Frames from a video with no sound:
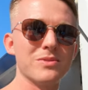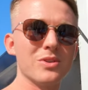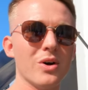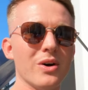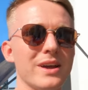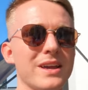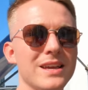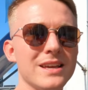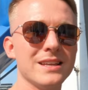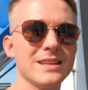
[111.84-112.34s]
We've
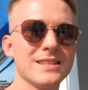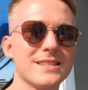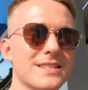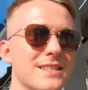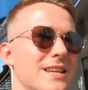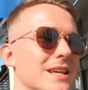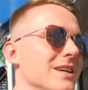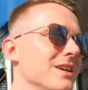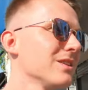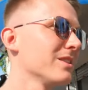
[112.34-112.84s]
not eaten a
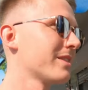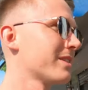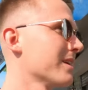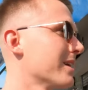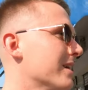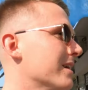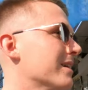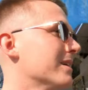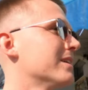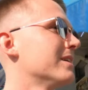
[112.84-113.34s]
single
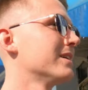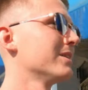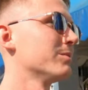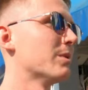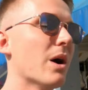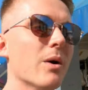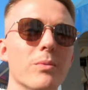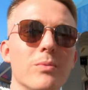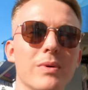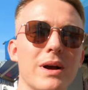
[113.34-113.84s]
thing.
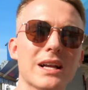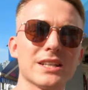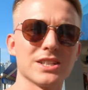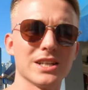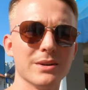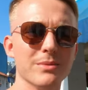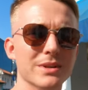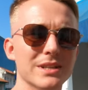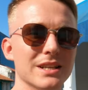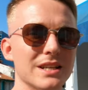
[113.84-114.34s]
Well,
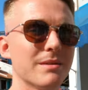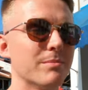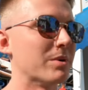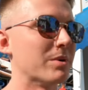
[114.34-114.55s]
actually, we did